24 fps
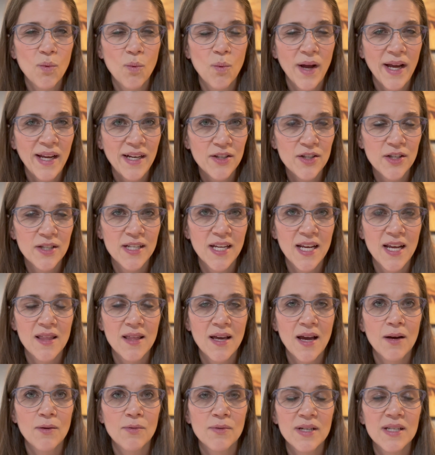want to take
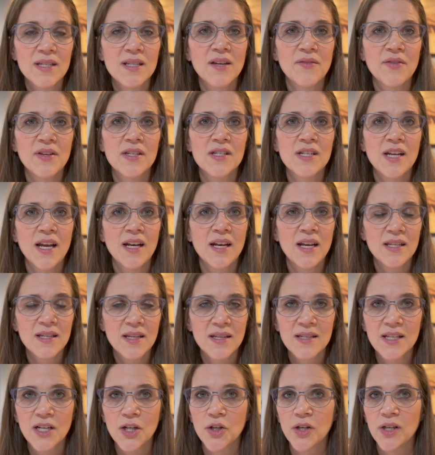that risk if it's not
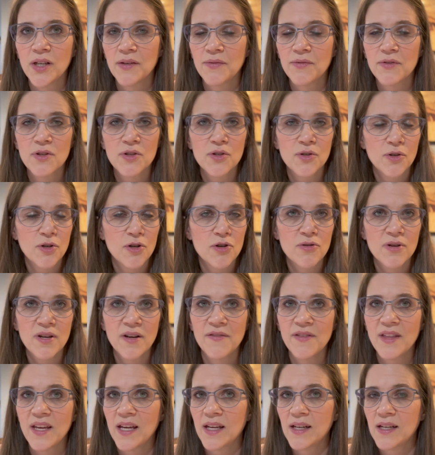necessary, of the surgery,
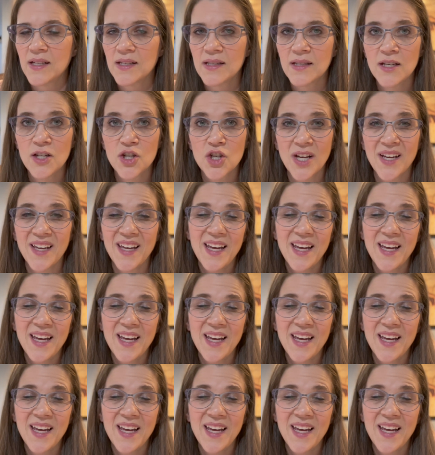of the anesthesia.